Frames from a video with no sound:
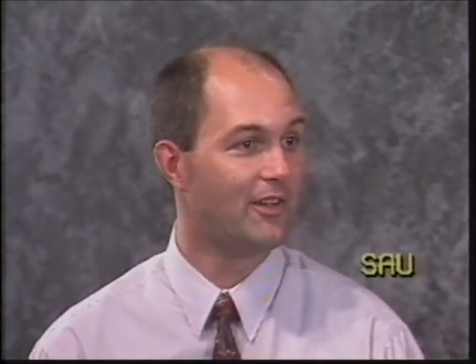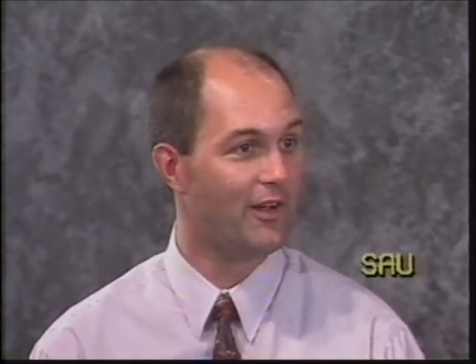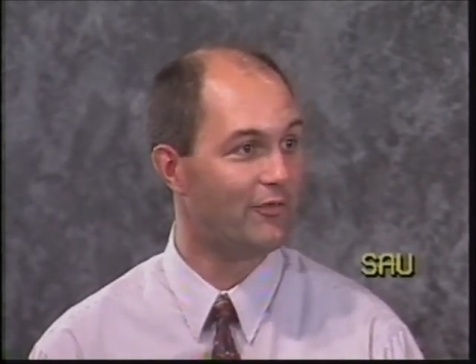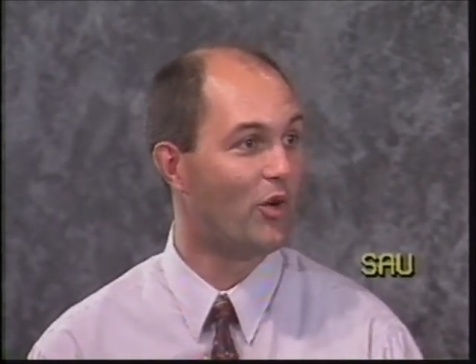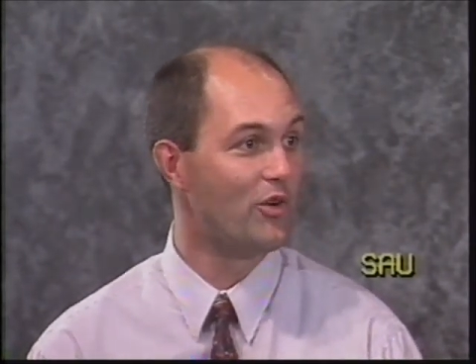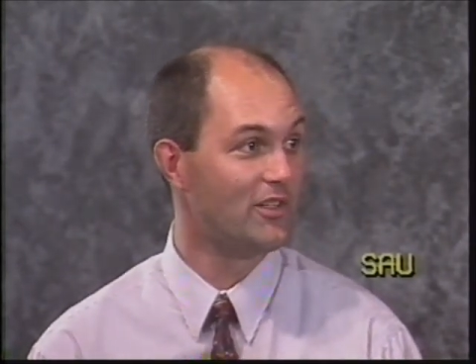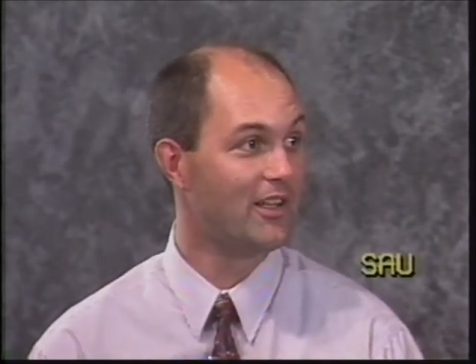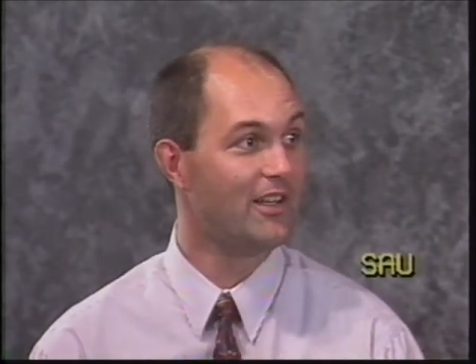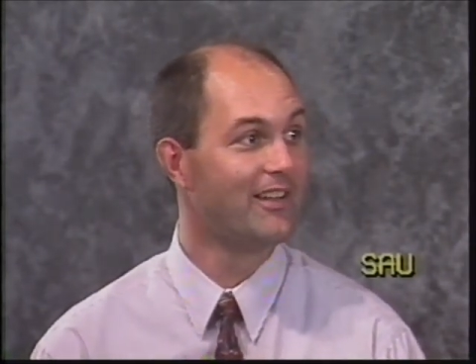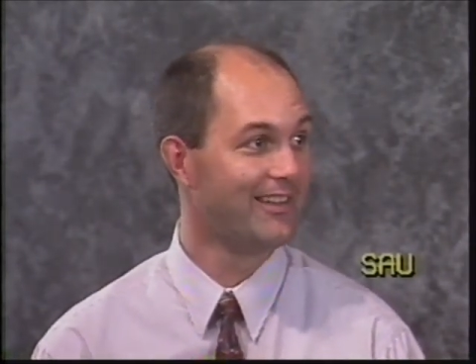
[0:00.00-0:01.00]

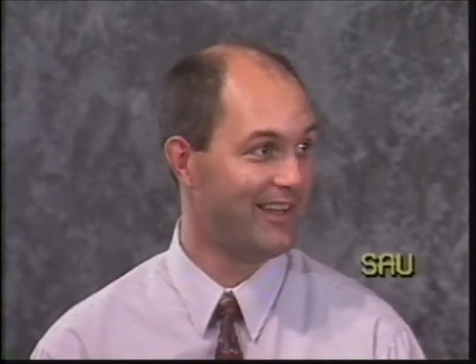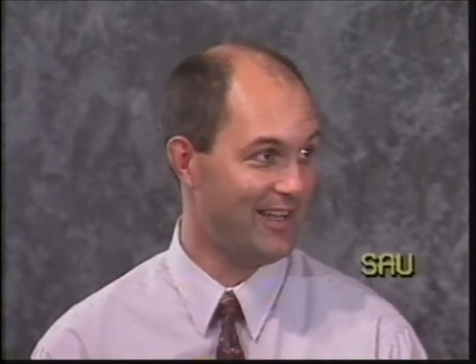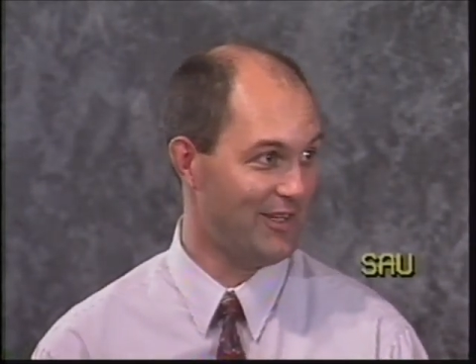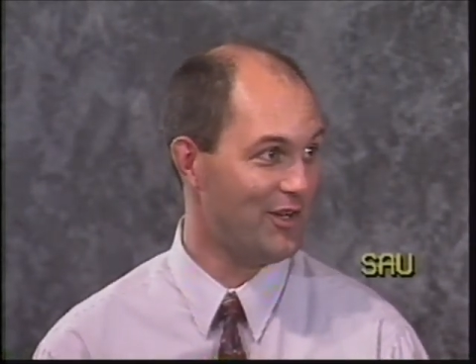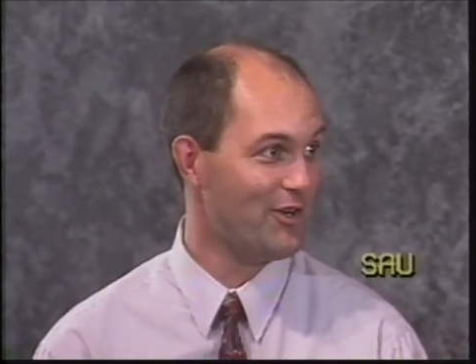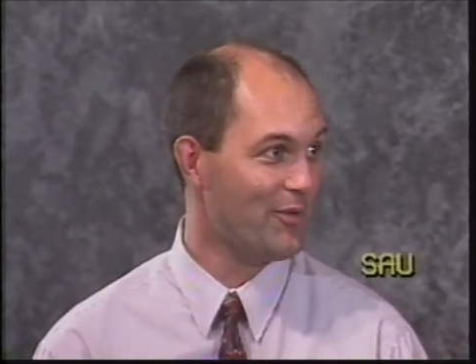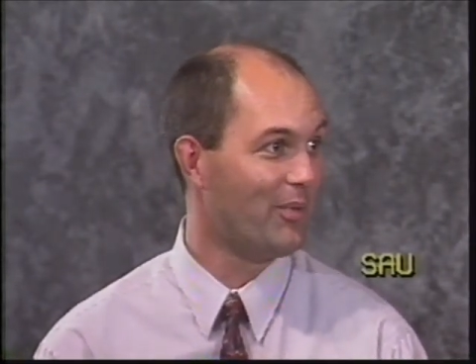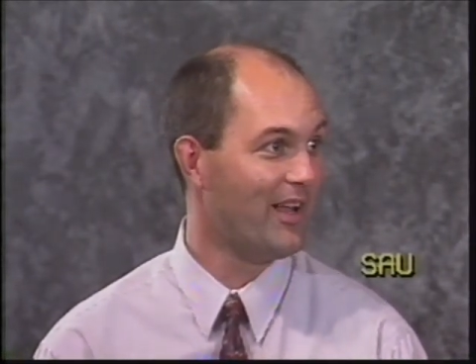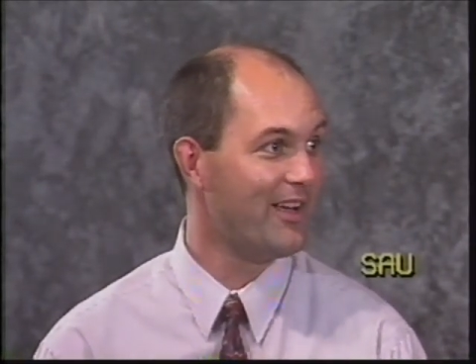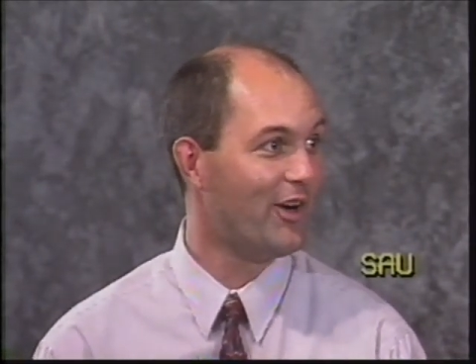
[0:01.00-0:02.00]
Unfortunately, during the
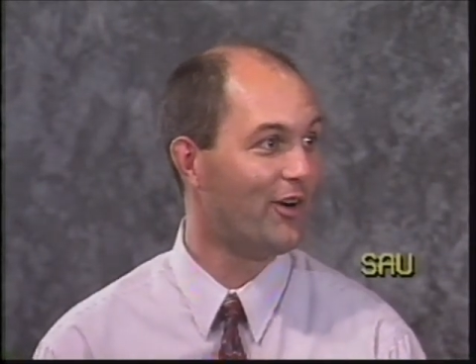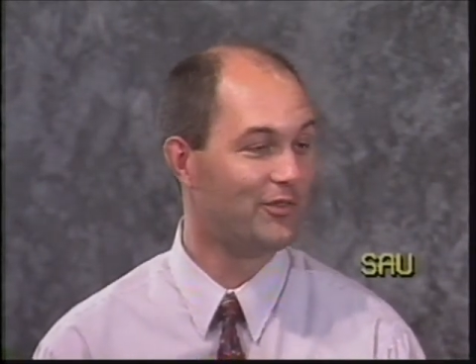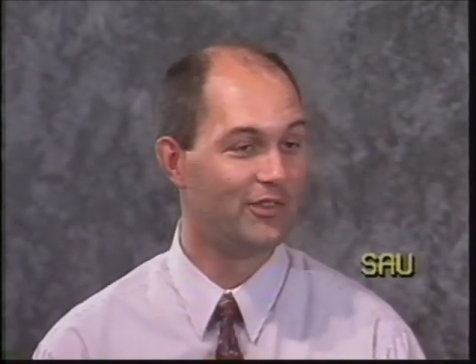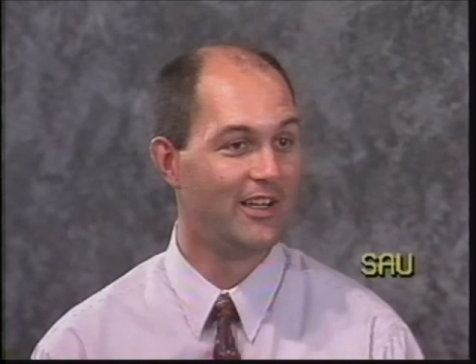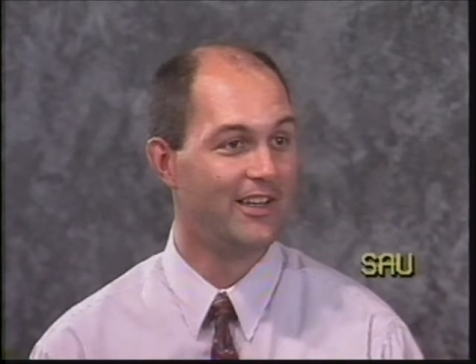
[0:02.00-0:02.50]
playoffs,